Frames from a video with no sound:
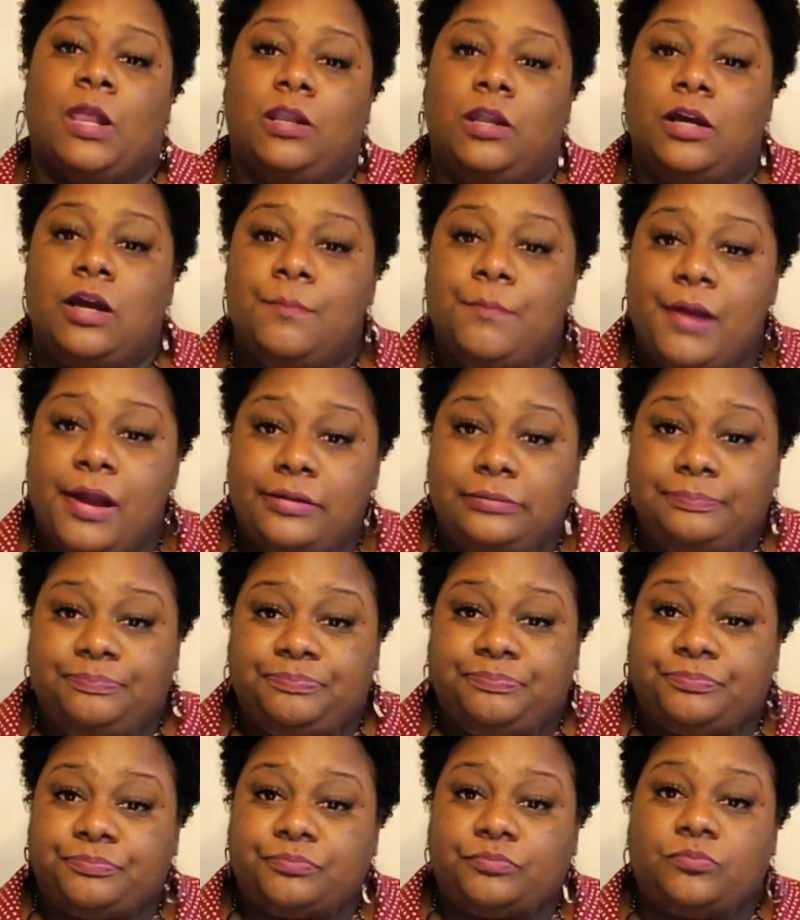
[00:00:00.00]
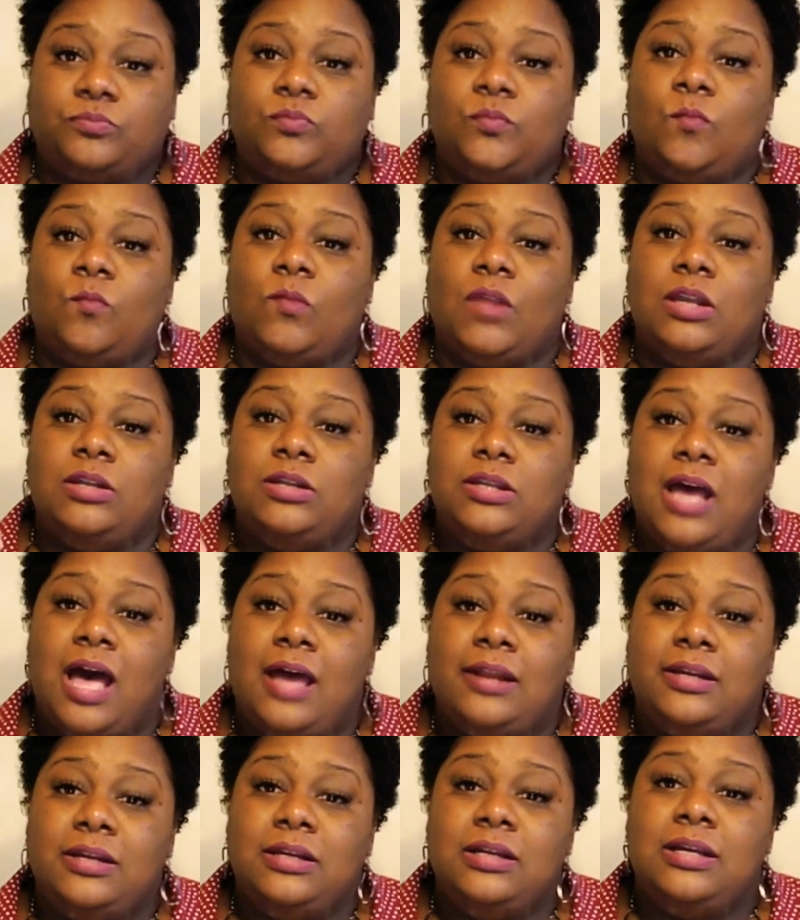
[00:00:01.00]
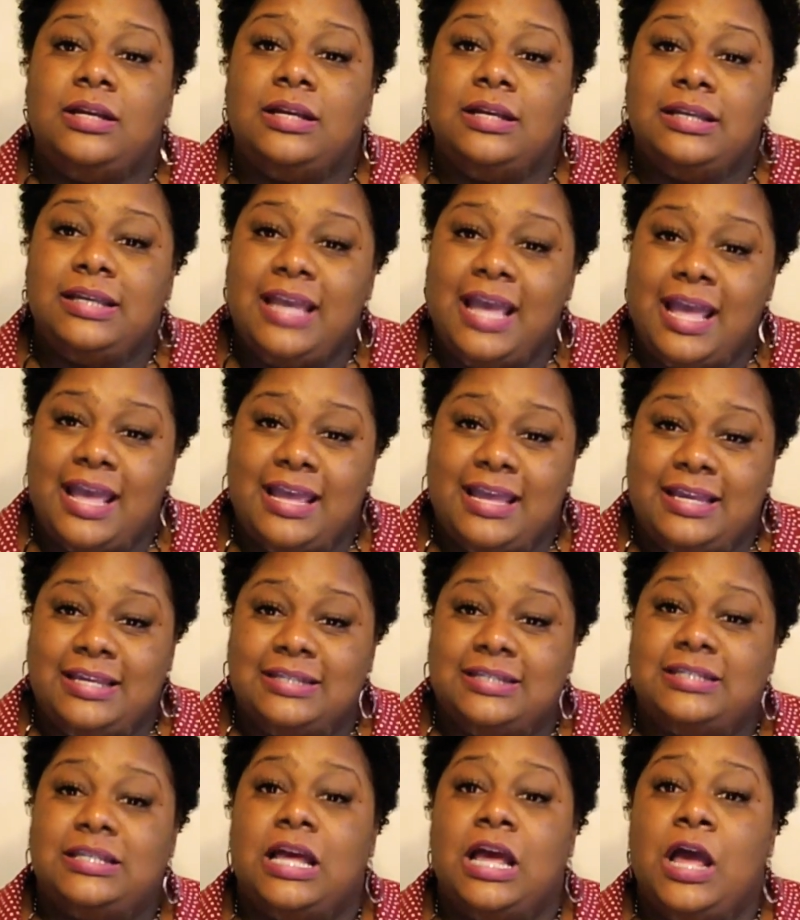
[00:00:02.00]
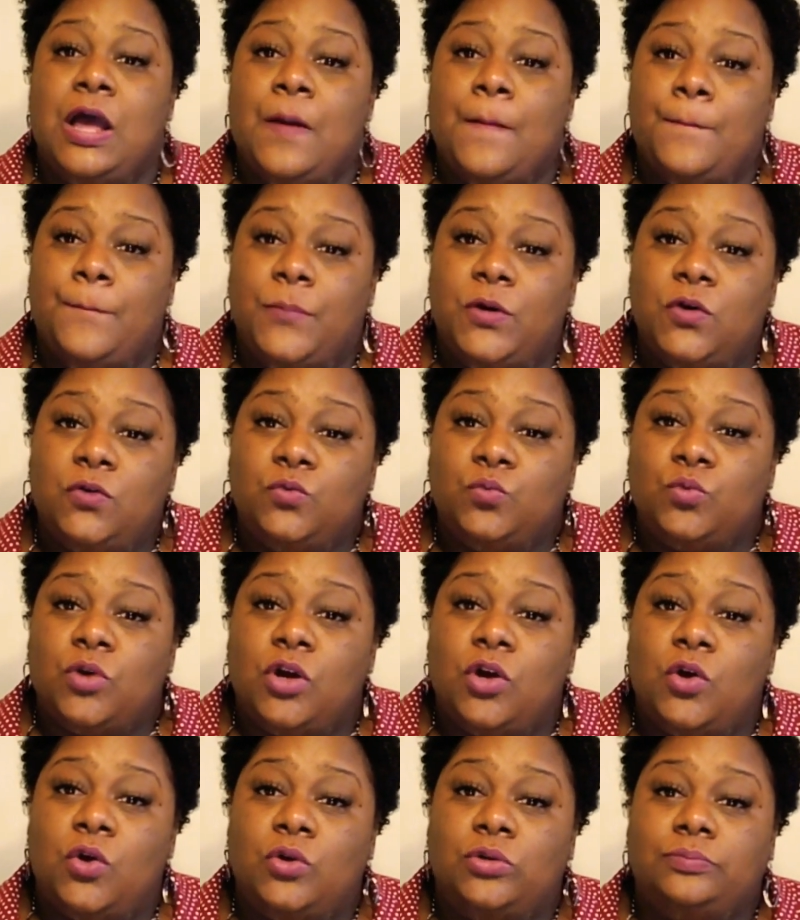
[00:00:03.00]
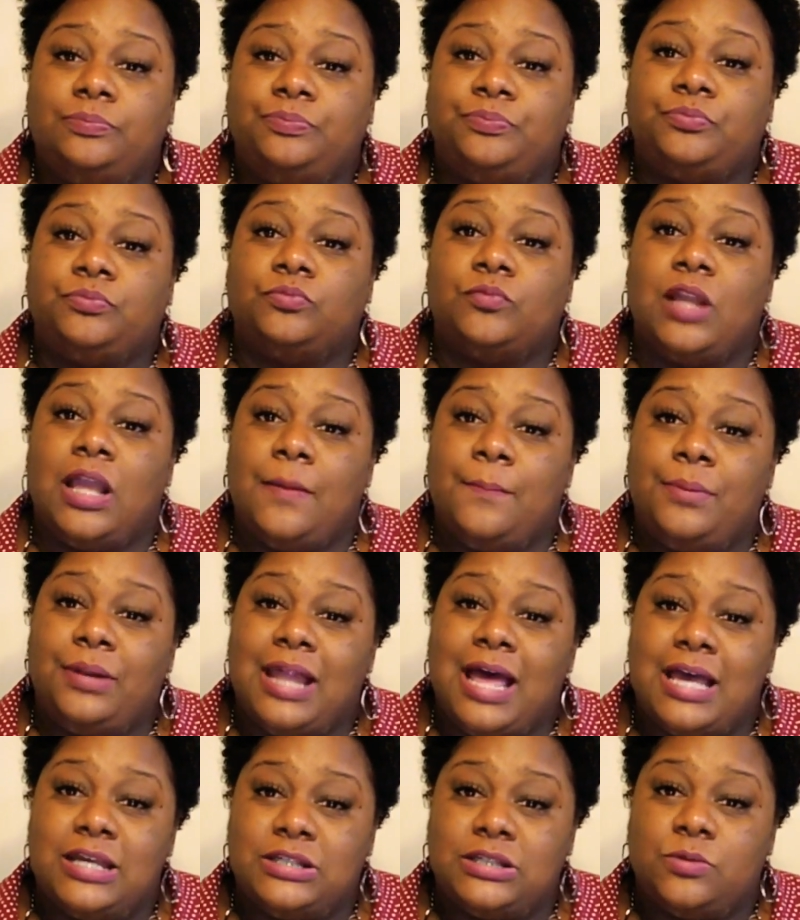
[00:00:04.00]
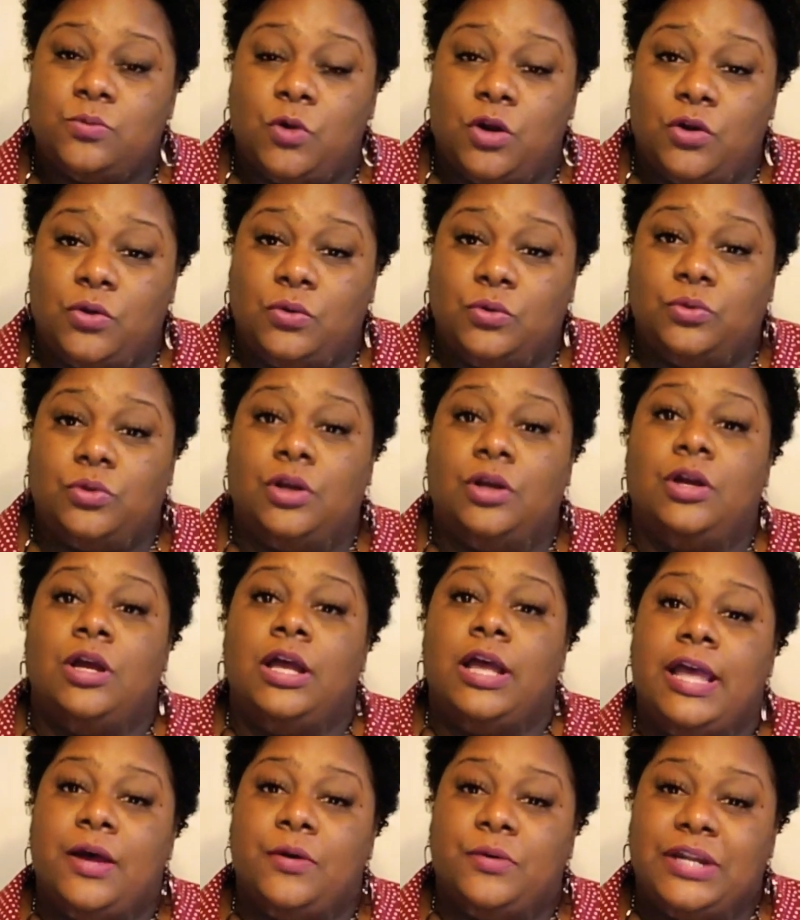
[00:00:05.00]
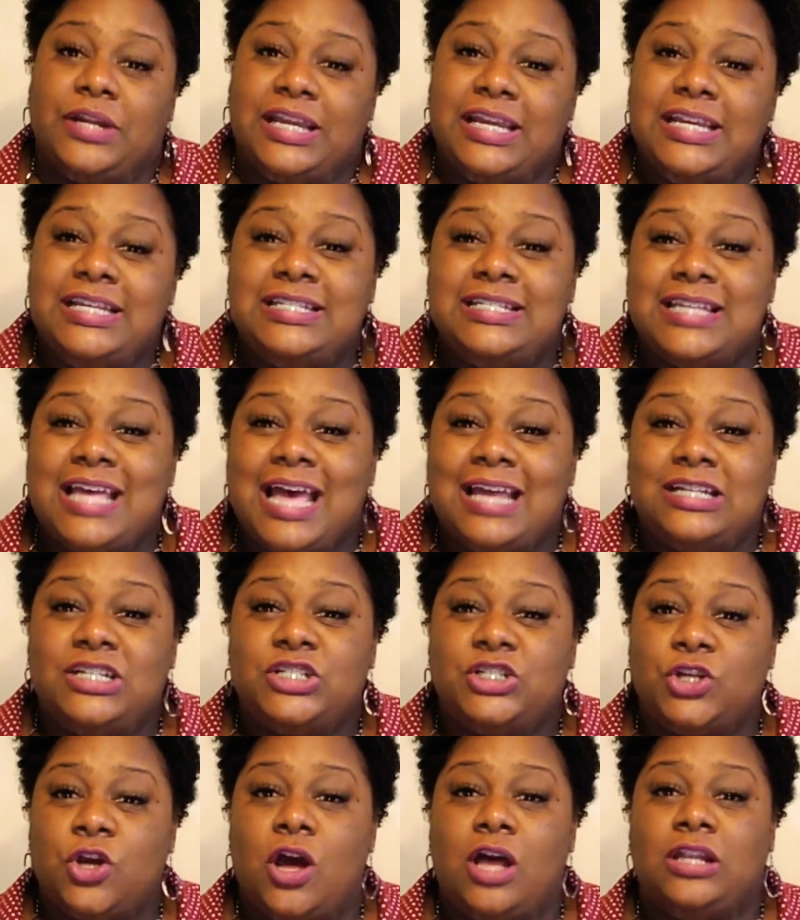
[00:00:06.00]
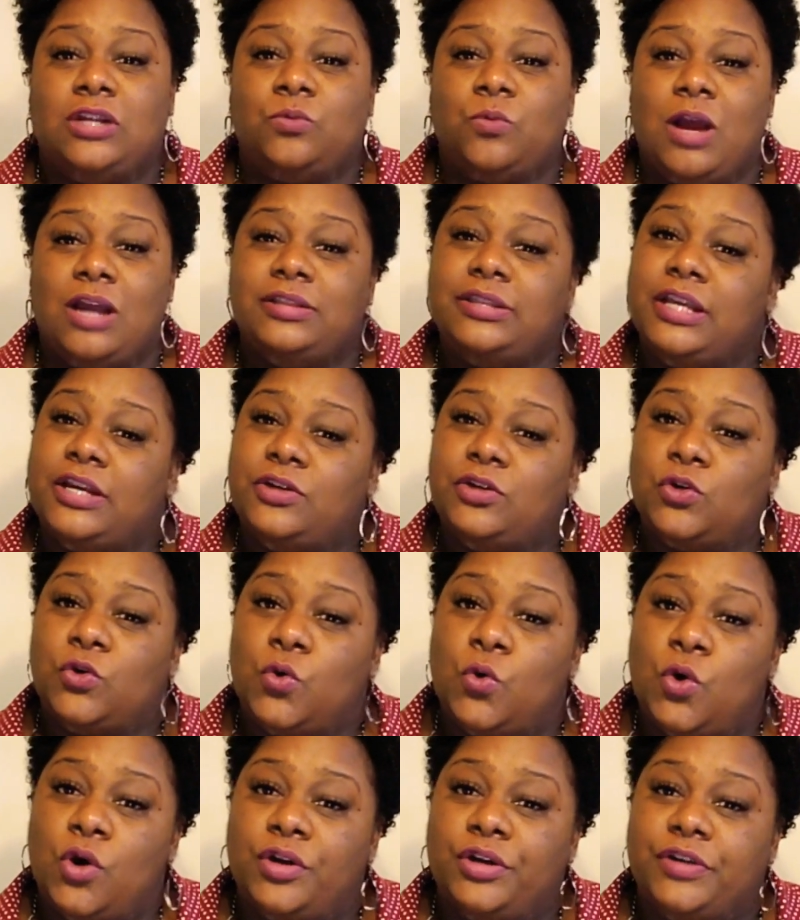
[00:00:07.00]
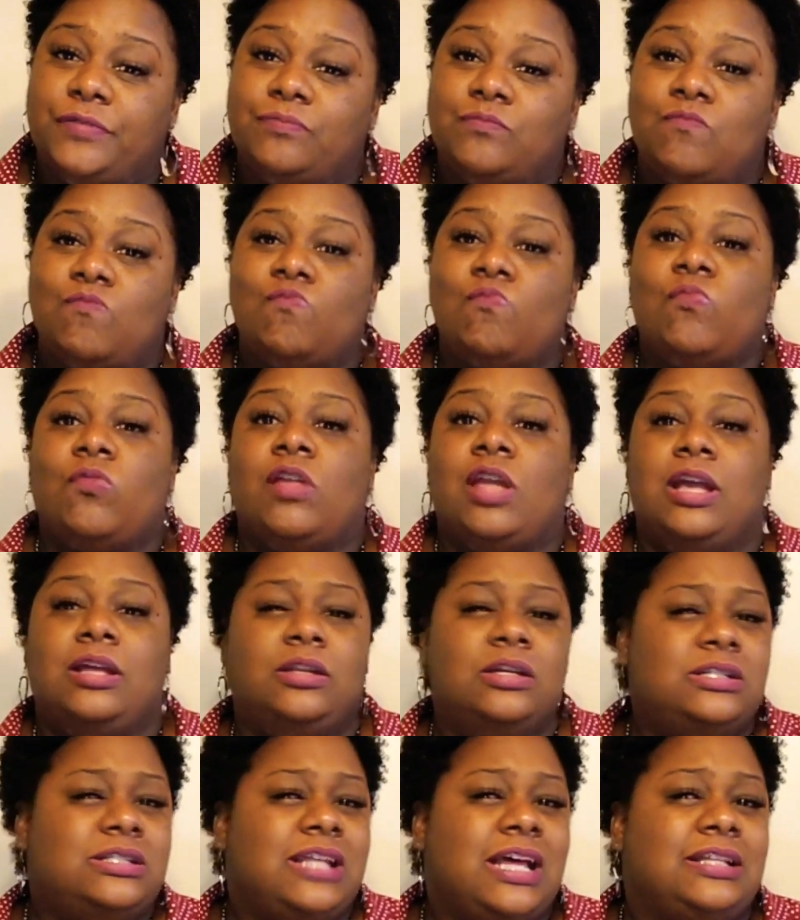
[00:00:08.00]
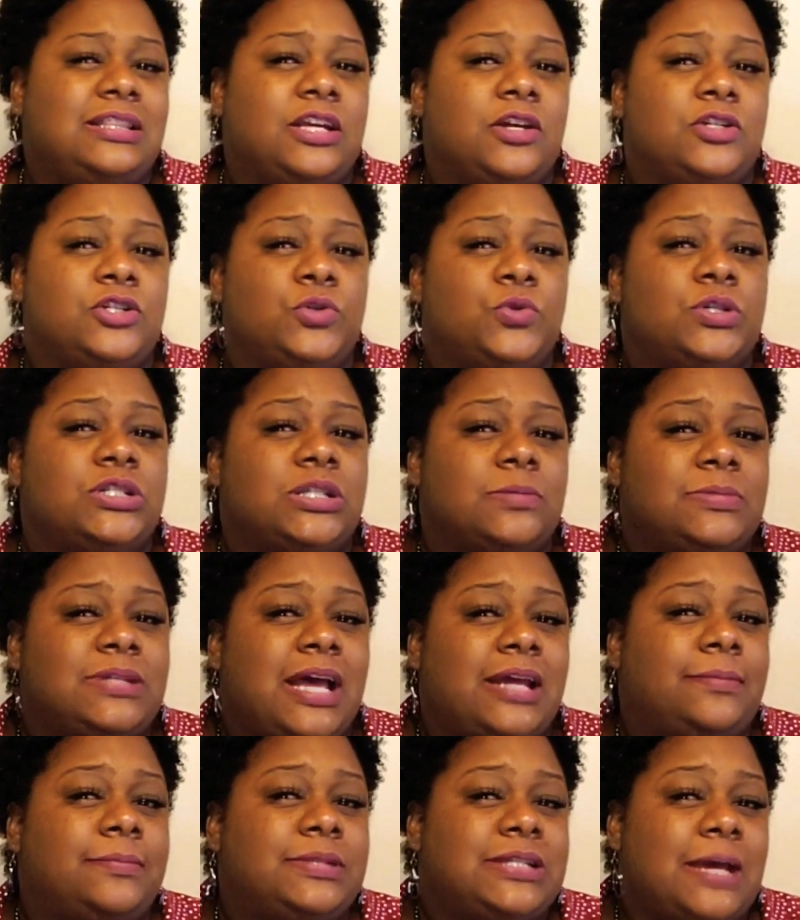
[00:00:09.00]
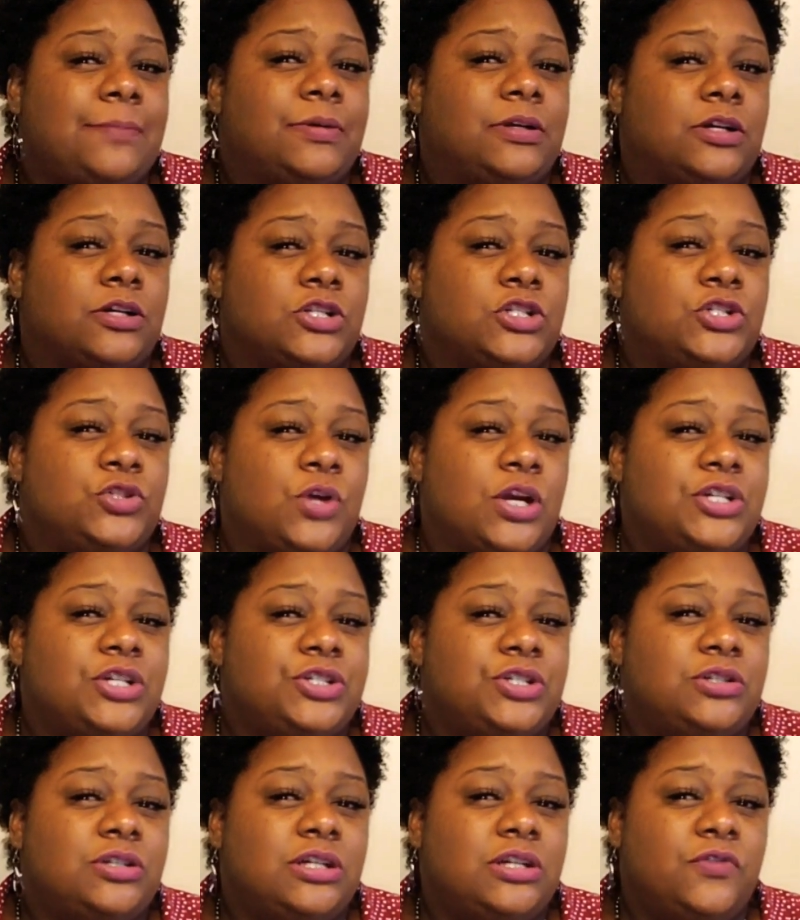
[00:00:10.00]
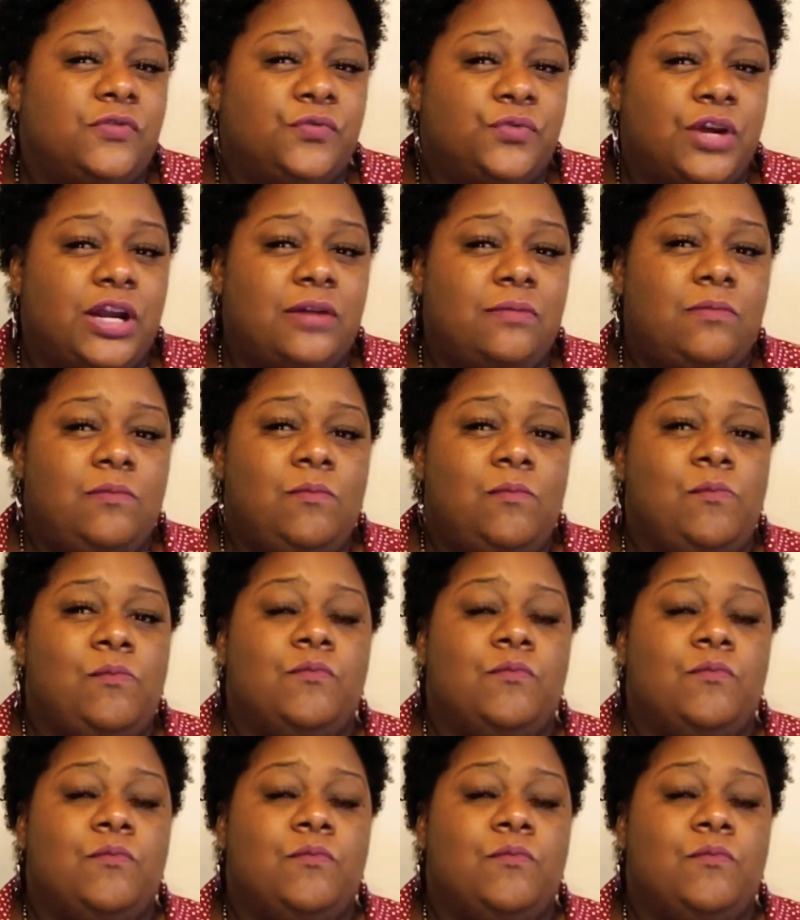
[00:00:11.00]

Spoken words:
Look them up. Donna K'S. Milton Road and Plaza Road. On the east side of Charlotte, right there in the corner. It looks like they're doing some type of construction in the front.